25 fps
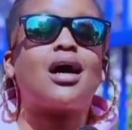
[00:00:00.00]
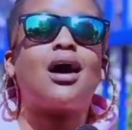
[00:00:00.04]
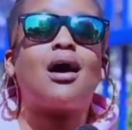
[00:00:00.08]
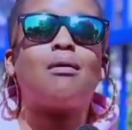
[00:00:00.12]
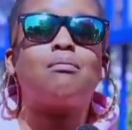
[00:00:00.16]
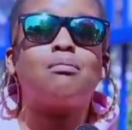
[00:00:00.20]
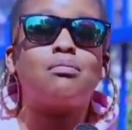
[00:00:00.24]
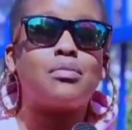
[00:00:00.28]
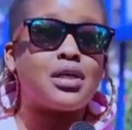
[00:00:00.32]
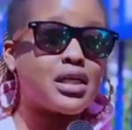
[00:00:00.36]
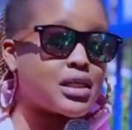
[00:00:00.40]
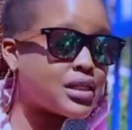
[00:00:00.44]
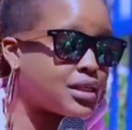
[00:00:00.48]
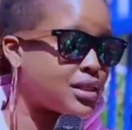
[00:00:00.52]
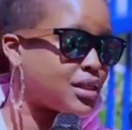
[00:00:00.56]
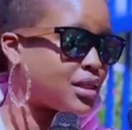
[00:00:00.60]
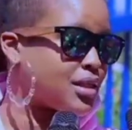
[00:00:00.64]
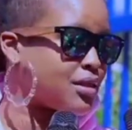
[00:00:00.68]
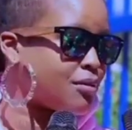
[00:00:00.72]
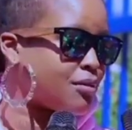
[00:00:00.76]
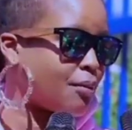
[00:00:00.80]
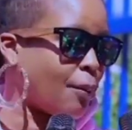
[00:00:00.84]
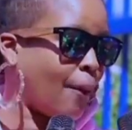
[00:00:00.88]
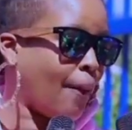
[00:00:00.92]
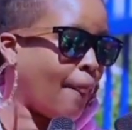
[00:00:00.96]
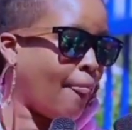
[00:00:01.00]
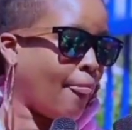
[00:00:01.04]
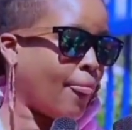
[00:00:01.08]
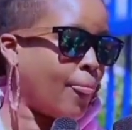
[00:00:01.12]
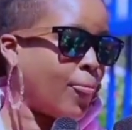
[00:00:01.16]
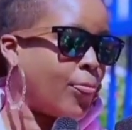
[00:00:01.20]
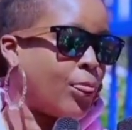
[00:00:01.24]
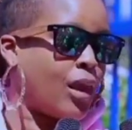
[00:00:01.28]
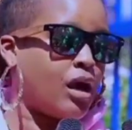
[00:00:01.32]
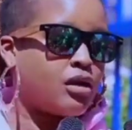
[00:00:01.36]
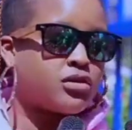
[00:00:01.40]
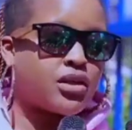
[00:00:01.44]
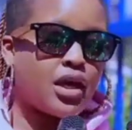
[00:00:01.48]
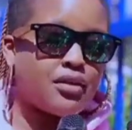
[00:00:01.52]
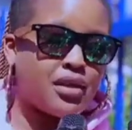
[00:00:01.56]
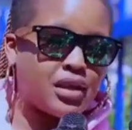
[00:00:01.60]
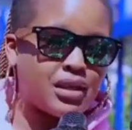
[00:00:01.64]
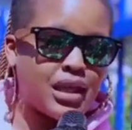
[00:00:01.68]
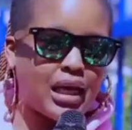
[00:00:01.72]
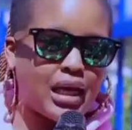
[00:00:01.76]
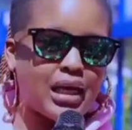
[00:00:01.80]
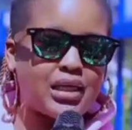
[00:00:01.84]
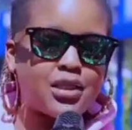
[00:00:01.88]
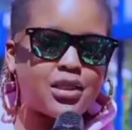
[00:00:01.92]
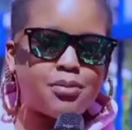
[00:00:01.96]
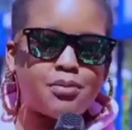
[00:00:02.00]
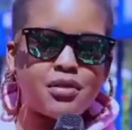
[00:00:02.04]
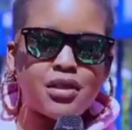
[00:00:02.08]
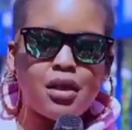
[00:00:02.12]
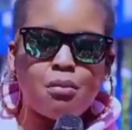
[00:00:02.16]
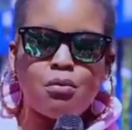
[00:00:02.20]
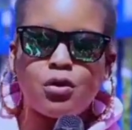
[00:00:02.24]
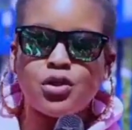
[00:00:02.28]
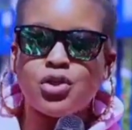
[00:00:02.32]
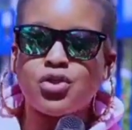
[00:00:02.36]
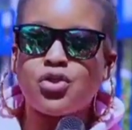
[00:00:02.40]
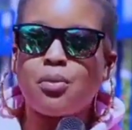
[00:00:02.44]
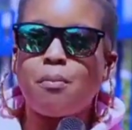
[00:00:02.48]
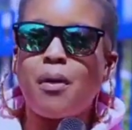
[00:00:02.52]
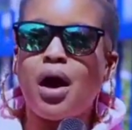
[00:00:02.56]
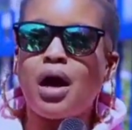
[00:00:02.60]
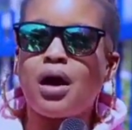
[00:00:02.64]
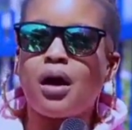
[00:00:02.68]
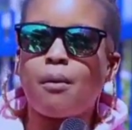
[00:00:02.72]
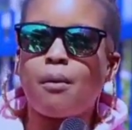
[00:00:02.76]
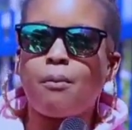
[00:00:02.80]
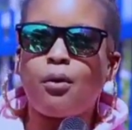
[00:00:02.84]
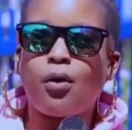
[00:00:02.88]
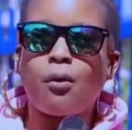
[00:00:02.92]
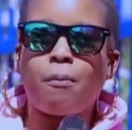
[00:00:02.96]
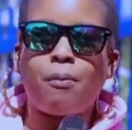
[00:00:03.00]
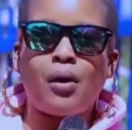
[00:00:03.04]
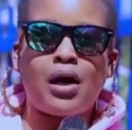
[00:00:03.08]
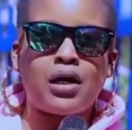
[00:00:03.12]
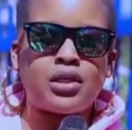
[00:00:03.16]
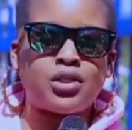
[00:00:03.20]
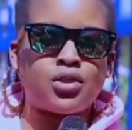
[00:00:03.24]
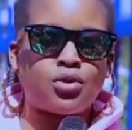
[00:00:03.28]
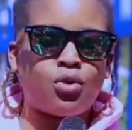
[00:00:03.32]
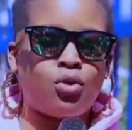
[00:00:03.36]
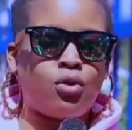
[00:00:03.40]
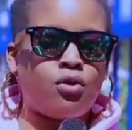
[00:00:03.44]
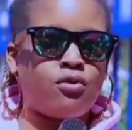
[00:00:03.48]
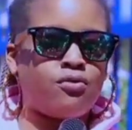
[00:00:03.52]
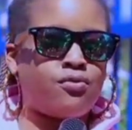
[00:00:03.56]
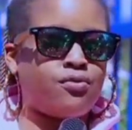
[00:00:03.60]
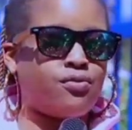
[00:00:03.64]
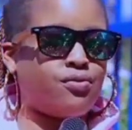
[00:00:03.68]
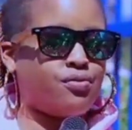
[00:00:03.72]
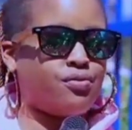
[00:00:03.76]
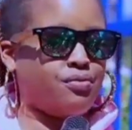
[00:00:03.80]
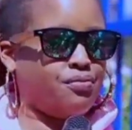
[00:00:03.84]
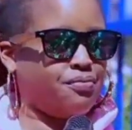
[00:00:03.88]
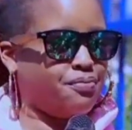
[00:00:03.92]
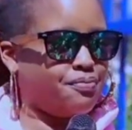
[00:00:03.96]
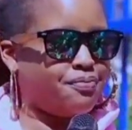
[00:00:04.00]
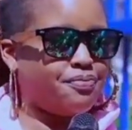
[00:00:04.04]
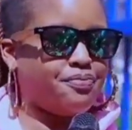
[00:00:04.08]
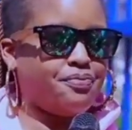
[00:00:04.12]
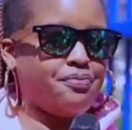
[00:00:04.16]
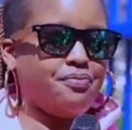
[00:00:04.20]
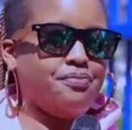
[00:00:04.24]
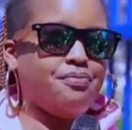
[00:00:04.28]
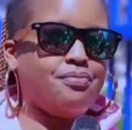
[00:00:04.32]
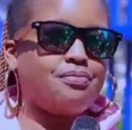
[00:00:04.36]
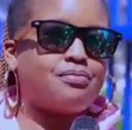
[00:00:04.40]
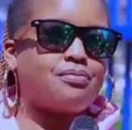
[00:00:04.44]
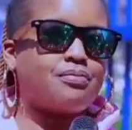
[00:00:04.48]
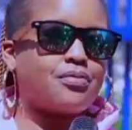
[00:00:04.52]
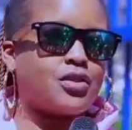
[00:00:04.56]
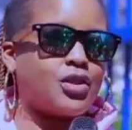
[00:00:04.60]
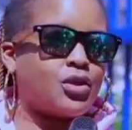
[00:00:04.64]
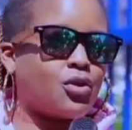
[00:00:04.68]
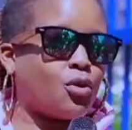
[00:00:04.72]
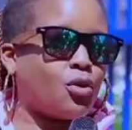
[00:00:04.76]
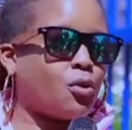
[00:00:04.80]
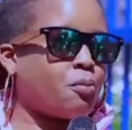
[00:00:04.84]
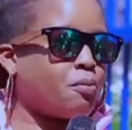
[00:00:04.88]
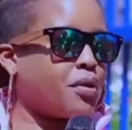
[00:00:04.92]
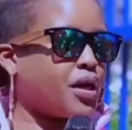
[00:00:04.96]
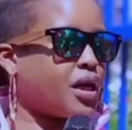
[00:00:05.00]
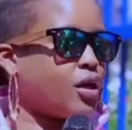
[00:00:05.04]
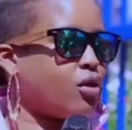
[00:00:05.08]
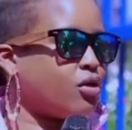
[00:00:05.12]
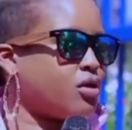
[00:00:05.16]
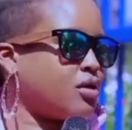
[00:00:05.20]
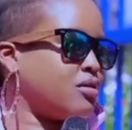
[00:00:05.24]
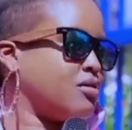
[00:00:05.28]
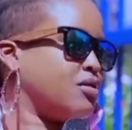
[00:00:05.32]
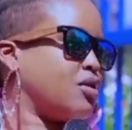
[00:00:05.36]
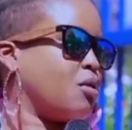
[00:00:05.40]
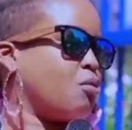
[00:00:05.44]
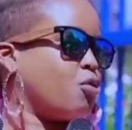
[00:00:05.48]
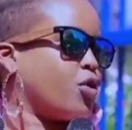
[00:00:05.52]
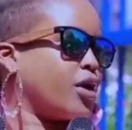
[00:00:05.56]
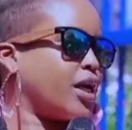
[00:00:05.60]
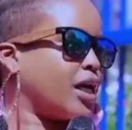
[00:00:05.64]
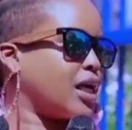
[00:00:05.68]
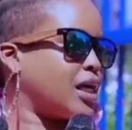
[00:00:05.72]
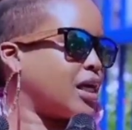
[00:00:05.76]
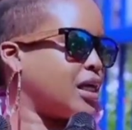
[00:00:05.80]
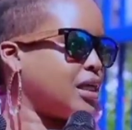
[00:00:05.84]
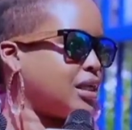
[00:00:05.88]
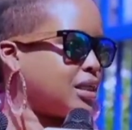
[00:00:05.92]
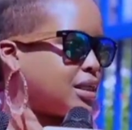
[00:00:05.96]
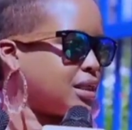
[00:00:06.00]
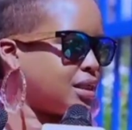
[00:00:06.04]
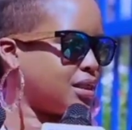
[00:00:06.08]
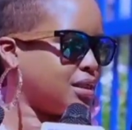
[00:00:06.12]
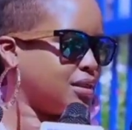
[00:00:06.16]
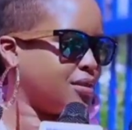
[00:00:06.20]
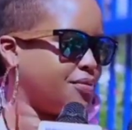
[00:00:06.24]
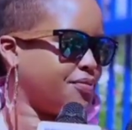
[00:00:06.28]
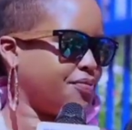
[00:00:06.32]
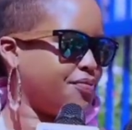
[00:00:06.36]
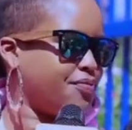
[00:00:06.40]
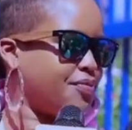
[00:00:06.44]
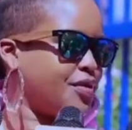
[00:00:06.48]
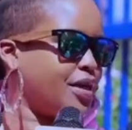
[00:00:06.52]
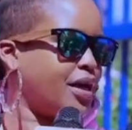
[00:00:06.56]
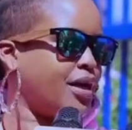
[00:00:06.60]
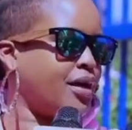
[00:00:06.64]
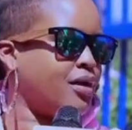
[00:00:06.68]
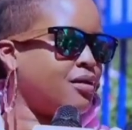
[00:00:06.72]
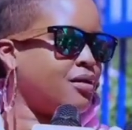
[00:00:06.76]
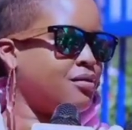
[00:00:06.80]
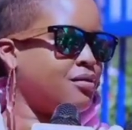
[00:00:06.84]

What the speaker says: are amazing. Mm-hmm. So I think that has been the most remarkable part of, you know, being on the Morning Kiss. Mm-hmm. Yeah.